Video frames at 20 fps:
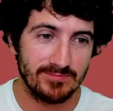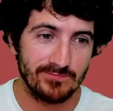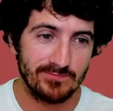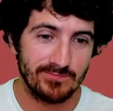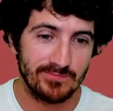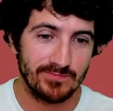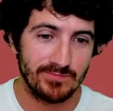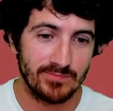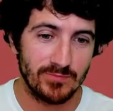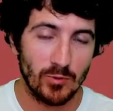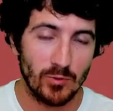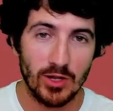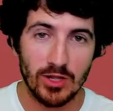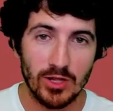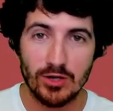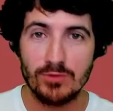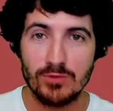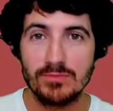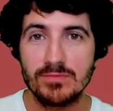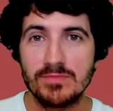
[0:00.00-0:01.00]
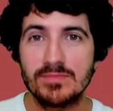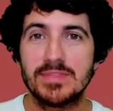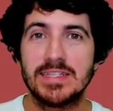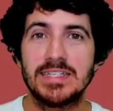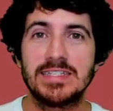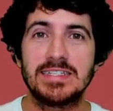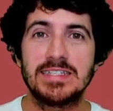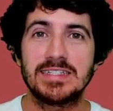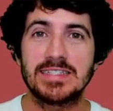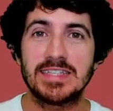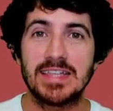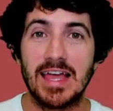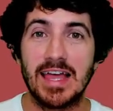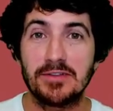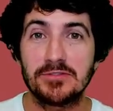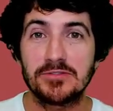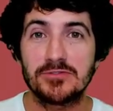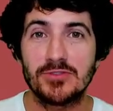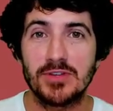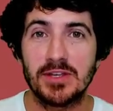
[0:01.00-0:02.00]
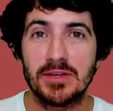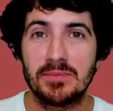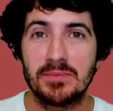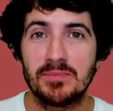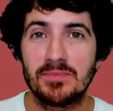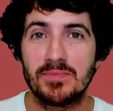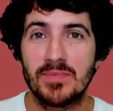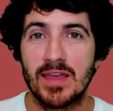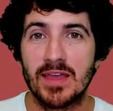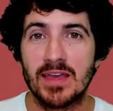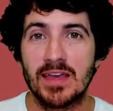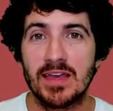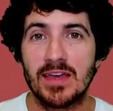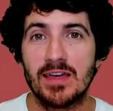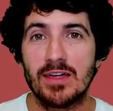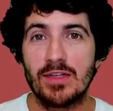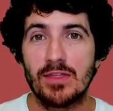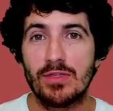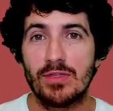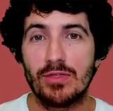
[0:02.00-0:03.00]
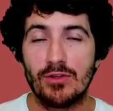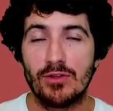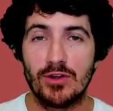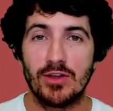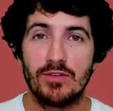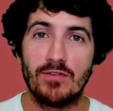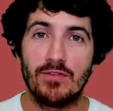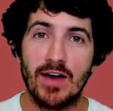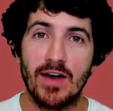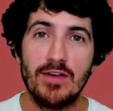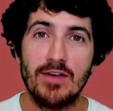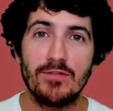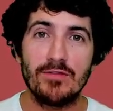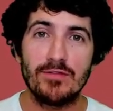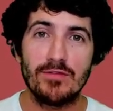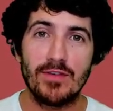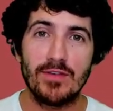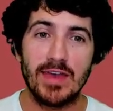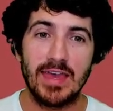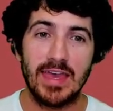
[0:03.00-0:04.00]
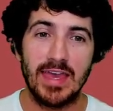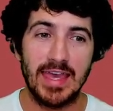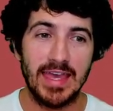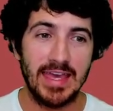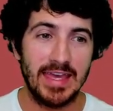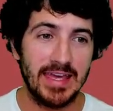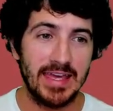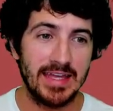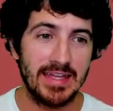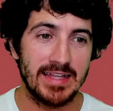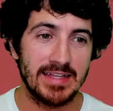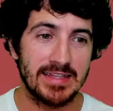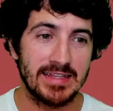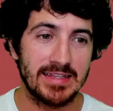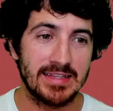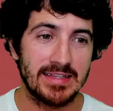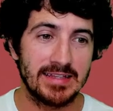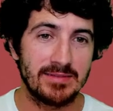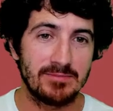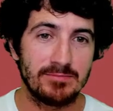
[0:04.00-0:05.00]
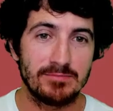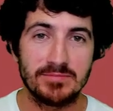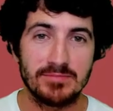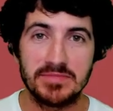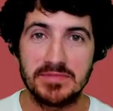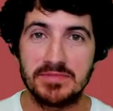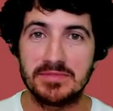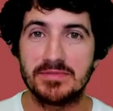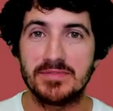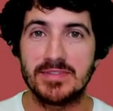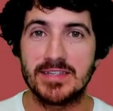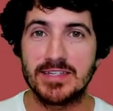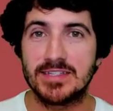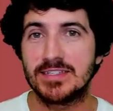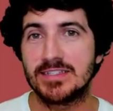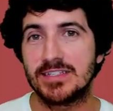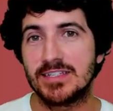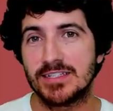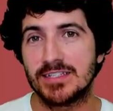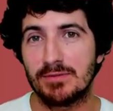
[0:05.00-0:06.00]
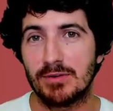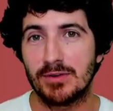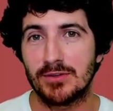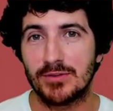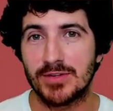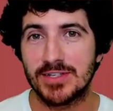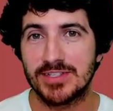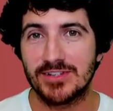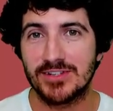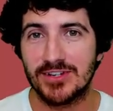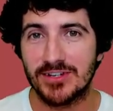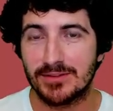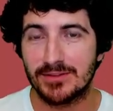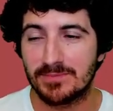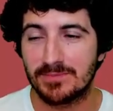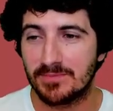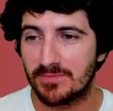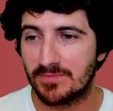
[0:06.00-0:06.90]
Welcome. This is live stream 35, and this is just about to get started.